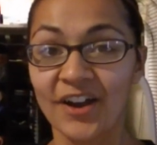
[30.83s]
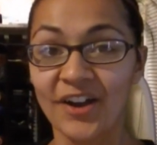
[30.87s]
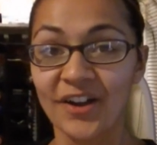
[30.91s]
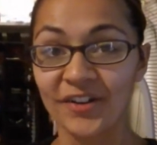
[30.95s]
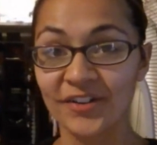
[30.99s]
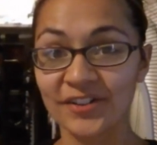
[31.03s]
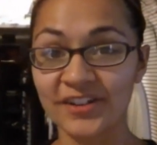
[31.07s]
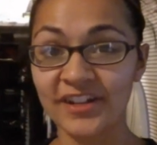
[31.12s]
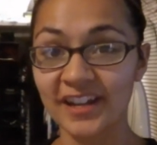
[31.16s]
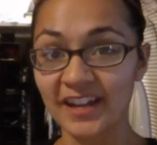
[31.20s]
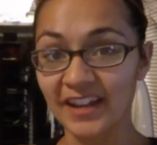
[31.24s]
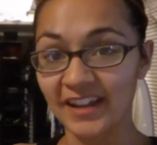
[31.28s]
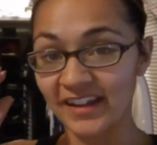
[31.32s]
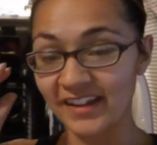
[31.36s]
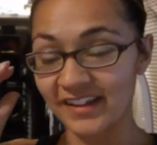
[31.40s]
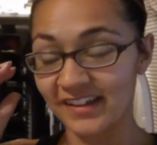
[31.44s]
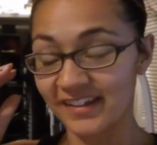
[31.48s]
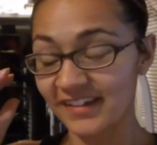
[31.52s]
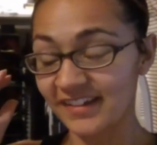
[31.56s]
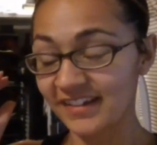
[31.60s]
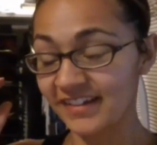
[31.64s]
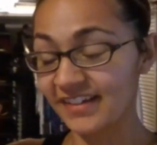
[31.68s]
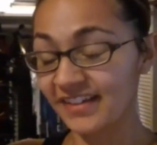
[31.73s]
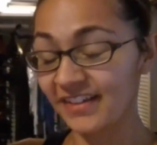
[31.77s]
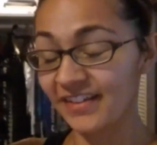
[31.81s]
Okay,
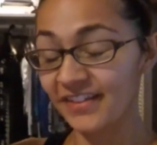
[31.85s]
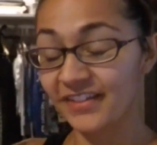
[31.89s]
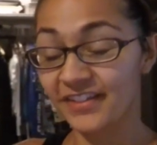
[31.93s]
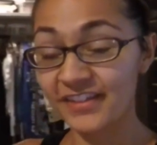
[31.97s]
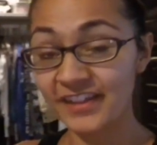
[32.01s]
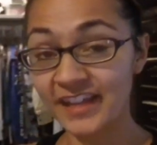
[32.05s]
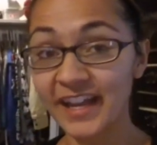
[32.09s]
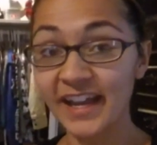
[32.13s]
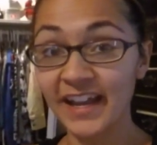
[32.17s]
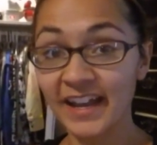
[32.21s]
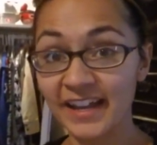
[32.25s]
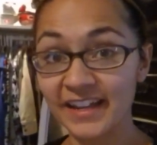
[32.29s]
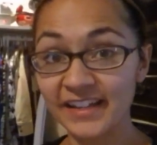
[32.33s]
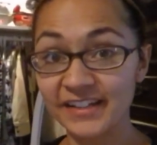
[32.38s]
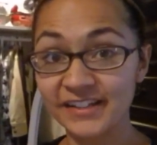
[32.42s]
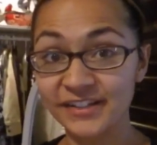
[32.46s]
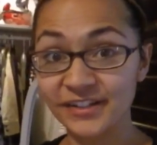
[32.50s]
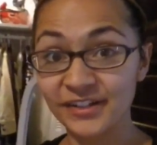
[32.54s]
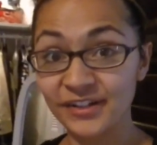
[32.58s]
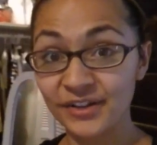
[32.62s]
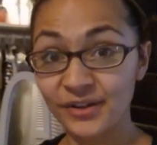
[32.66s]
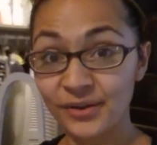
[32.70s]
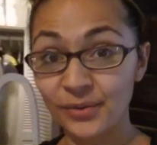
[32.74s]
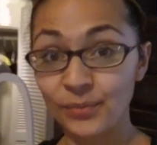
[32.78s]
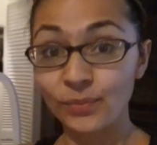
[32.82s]

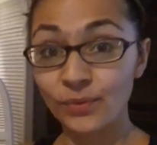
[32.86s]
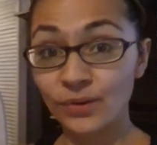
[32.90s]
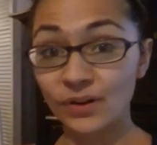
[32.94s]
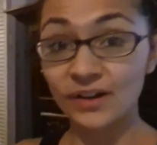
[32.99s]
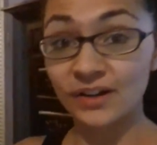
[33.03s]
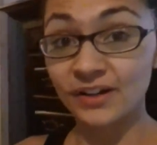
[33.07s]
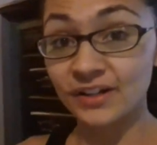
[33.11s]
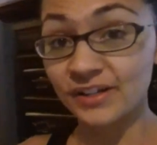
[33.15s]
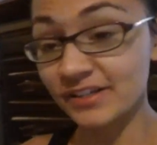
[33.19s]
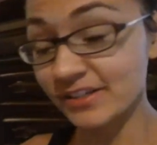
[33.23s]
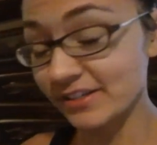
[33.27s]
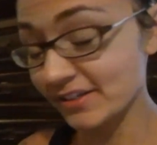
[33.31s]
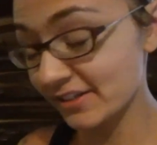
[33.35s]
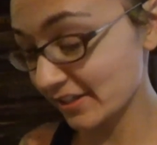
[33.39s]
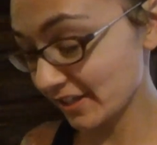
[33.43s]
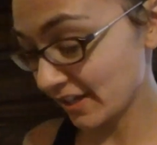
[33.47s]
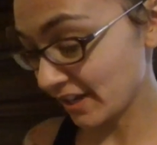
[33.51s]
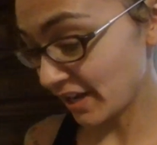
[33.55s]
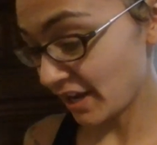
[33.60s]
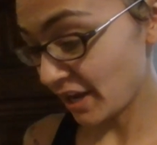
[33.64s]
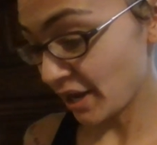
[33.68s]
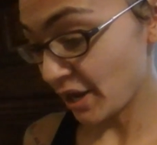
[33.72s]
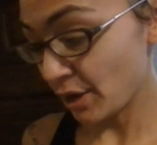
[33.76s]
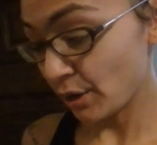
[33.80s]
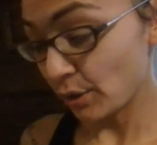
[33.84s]
that was
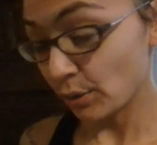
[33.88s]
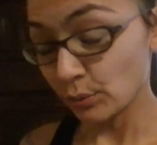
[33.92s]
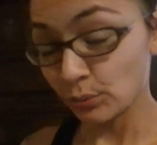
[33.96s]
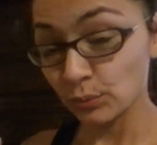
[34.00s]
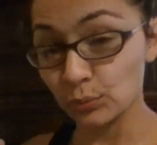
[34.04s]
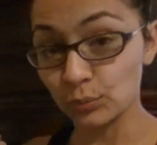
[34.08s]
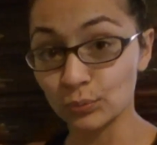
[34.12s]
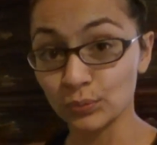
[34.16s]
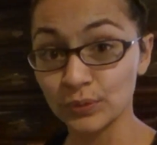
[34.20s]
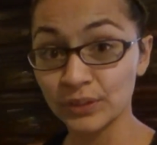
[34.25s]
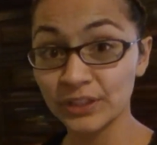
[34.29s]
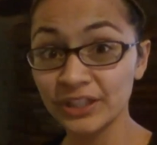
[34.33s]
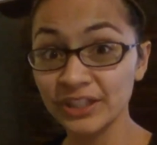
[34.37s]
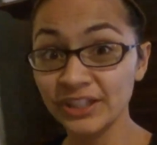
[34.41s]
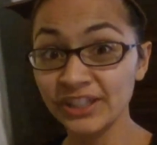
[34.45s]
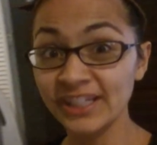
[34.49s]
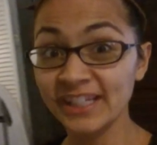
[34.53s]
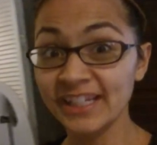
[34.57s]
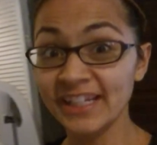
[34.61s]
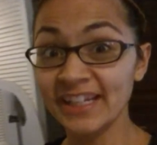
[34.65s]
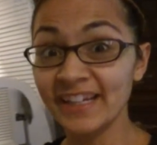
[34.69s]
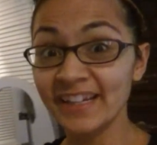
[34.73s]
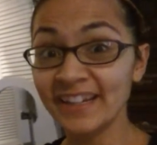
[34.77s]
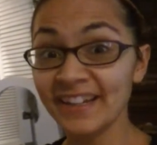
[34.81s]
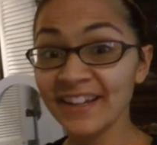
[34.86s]

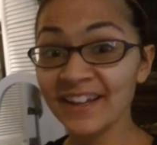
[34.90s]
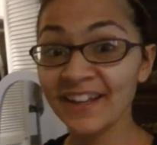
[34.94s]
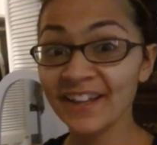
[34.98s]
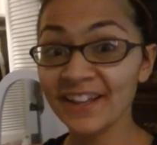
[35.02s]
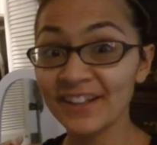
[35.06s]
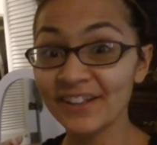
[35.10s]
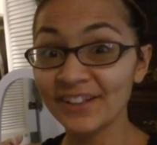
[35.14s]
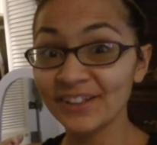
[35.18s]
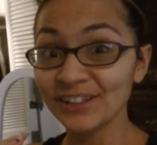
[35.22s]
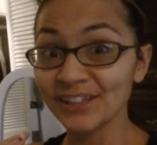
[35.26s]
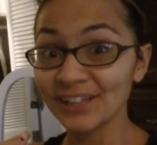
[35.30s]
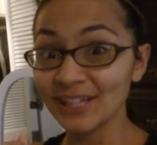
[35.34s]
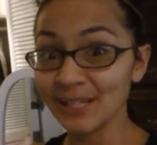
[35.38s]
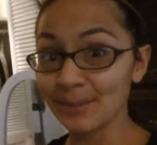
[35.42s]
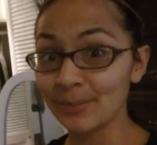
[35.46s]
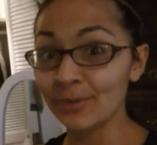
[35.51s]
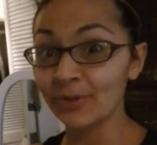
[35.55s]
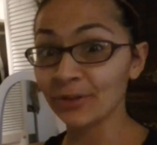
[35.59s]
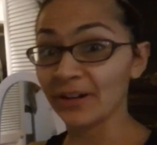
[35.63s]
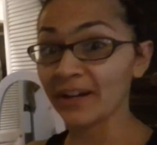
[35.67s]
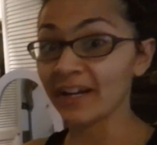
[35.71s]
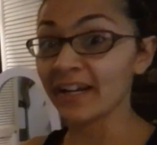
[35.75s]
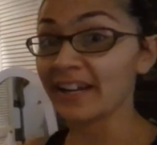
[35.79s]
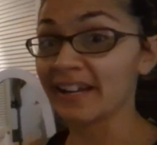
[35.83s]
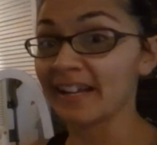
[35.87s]
really
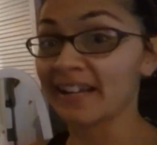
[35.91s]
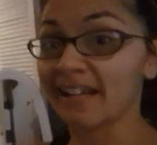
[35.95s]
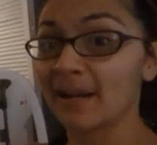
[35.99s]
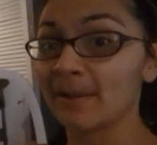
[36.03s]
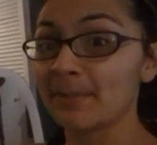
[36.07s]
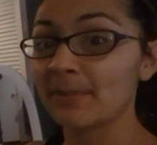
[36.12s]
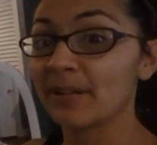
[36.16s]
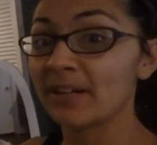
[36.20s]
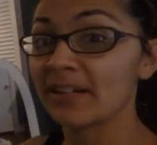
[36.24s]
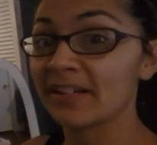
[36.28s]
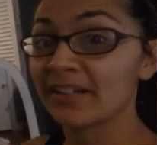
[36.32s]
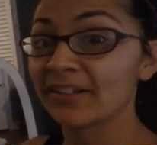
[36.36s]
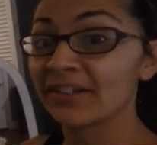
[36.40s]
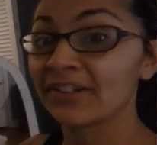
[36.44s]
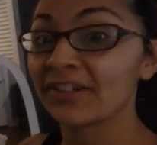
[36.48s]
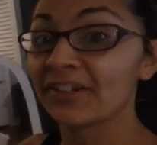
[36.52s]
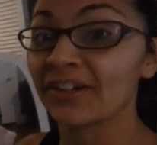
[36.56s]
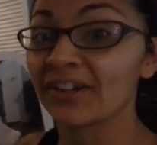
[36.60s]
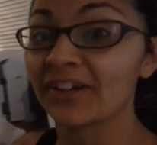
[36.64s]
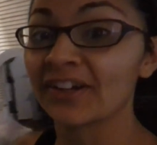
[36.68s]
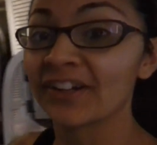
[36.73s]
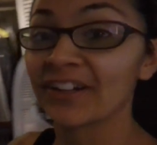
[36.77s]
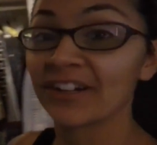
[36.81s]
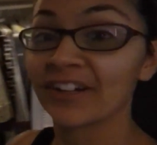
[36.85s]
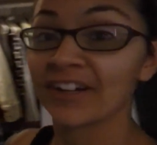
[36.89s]
liberating. I mean,
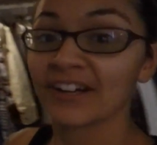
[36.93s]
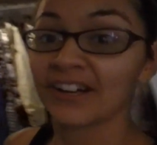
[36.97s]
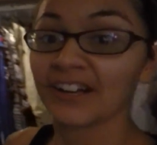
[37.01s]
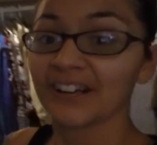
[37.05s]
look,